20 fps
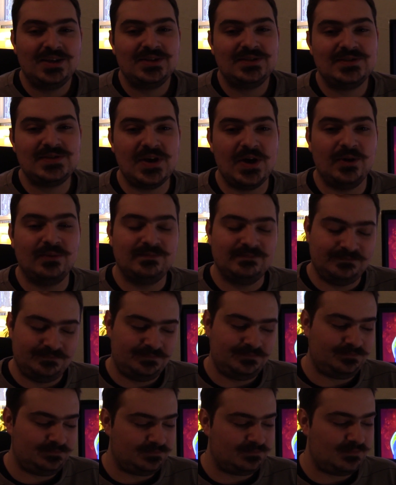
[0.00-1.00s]
So,
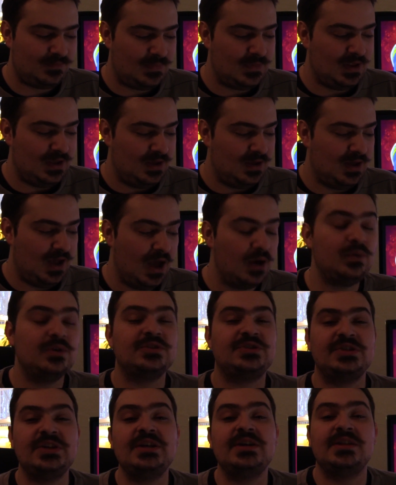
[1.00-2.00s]
I will
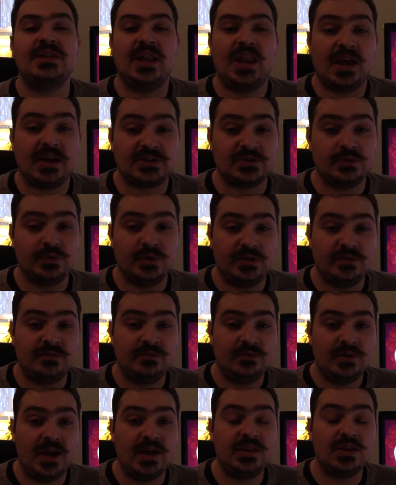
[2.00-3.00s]
see you in the next one,
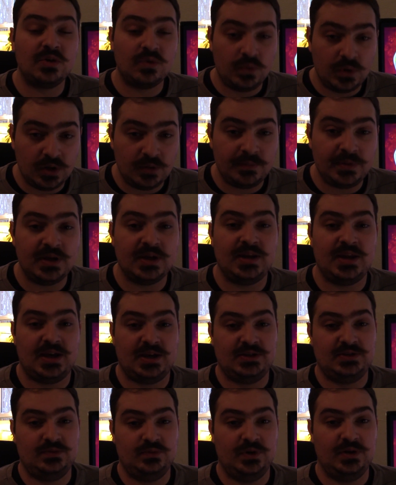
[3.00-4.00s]
and there will be a
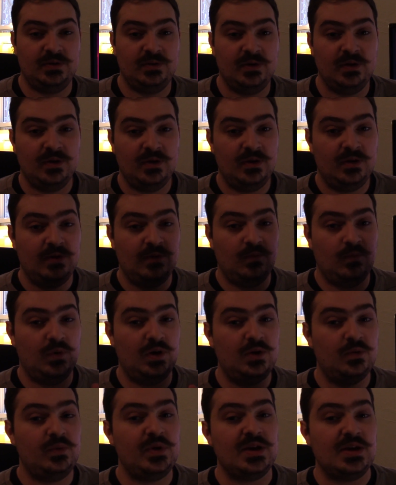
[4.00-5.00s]
next one.
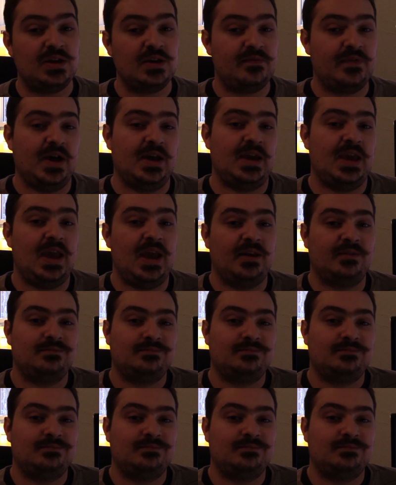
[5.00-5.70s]
One a week if I can.